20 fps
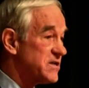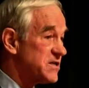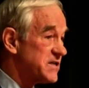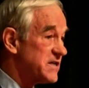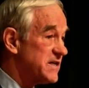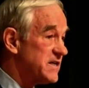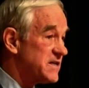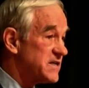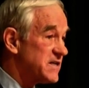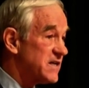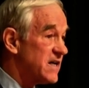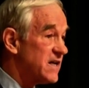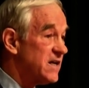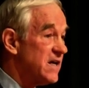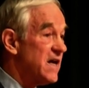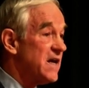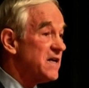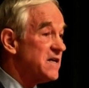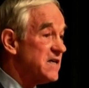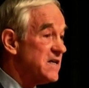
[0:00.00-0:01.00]

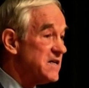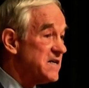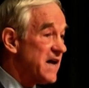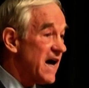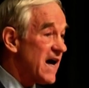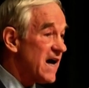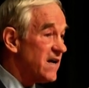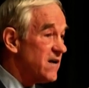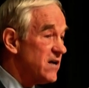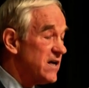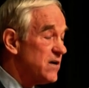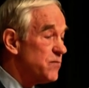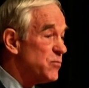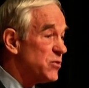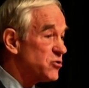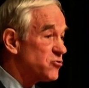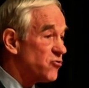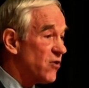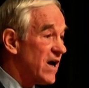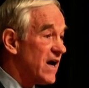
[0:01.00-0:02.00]
citizen, deny him
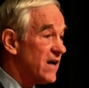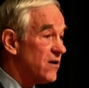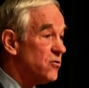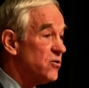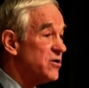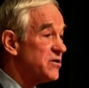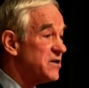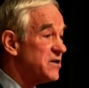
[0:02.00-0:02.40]
a trial,